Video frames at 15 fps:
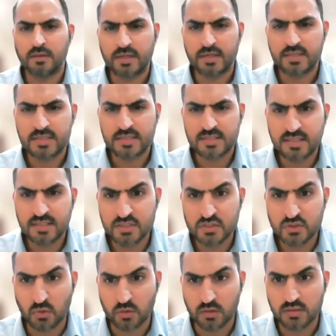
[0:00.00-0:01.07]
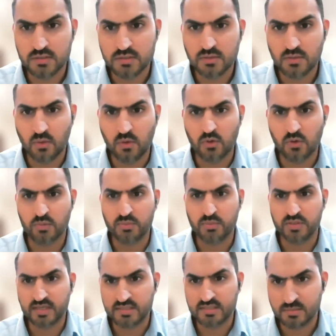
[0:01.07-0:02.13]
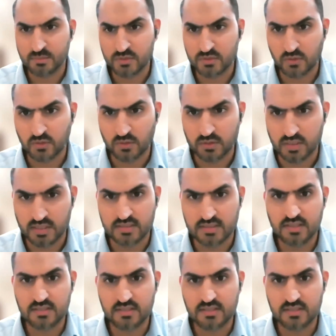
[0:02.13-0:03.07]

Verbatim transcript: There is sea salt or potassium salt. Is